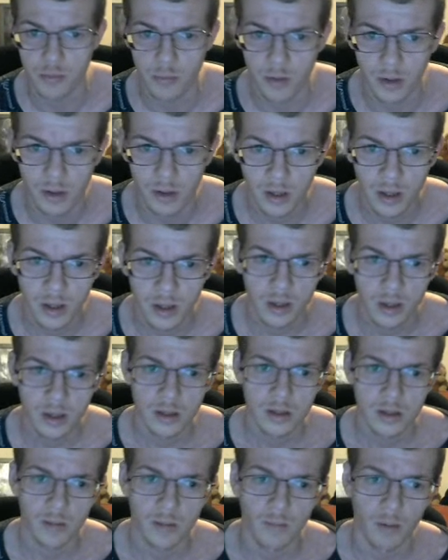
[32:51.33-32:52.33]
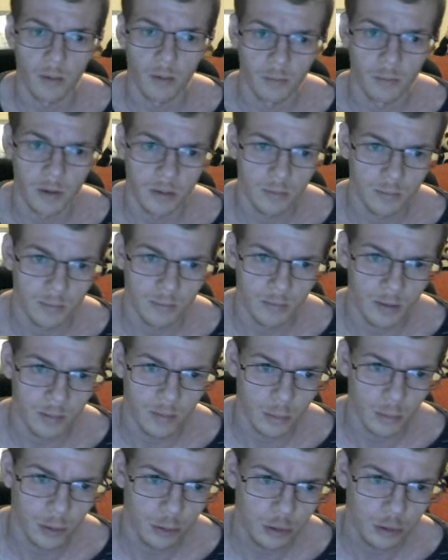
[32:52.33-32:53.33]
But, come on,
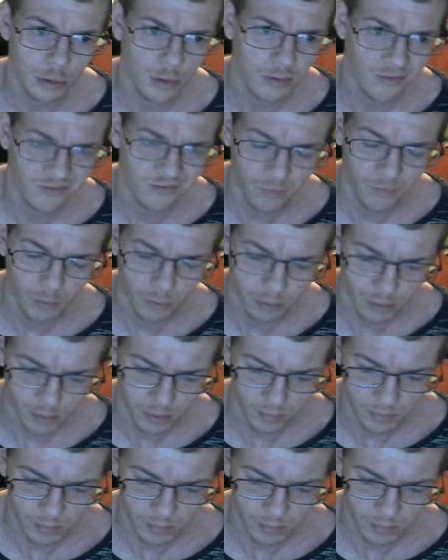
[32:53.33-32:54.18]
we should have thought